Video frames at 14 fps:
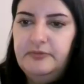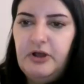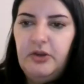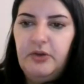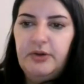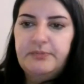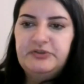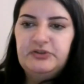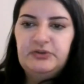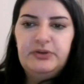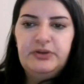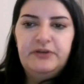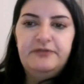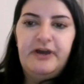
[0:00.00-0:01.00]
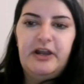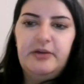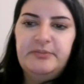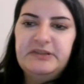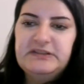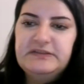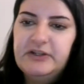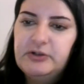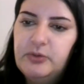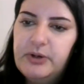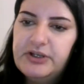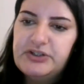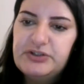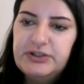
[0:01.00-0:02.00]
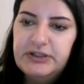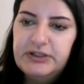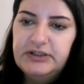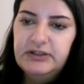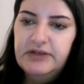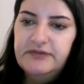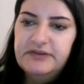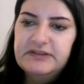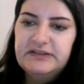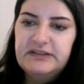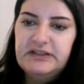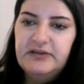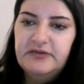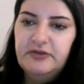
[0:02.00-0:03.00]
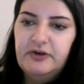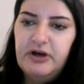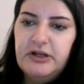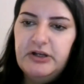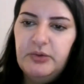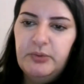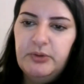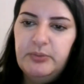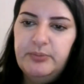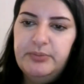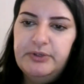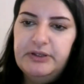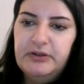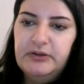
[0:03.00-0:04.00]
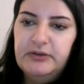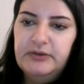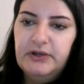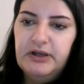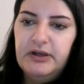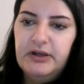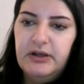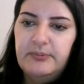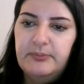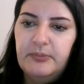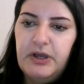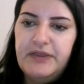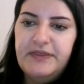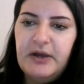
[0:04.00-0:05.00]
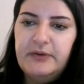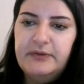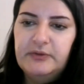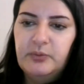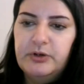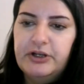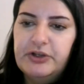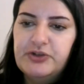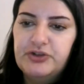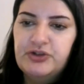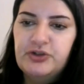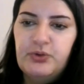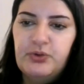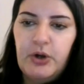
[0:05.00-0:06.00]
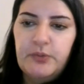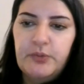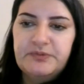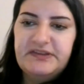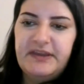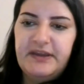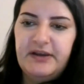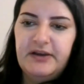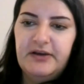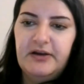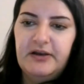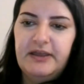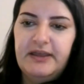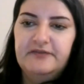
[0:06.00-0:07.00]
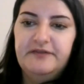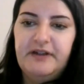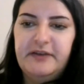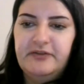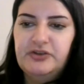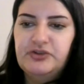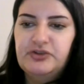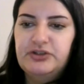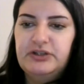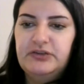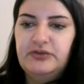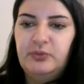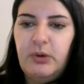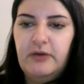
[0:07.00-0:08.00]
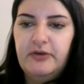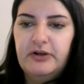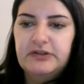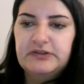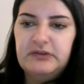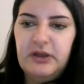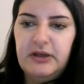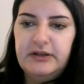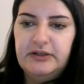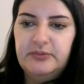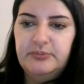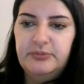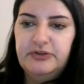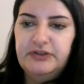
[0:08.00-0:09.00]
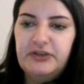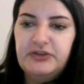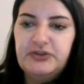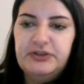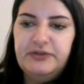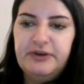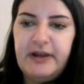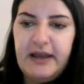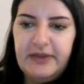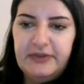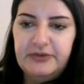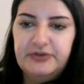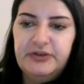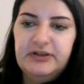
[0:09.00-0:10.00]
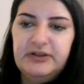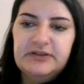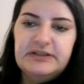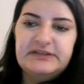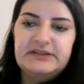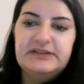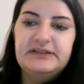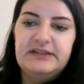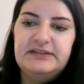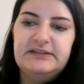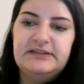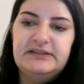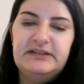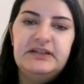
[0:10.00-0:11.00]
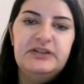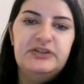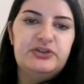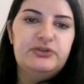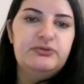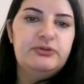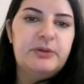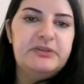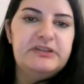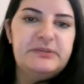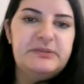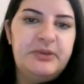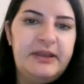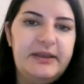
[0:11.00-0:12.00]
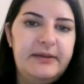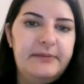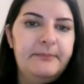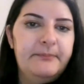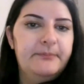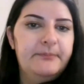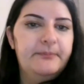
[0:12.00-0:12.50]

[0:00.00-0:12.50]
Follow up to the Fireman's Fund question. If the city of Novato will build 1,100 new homes there and 512 are slotted potentially for Atherton, does a density issue come into play?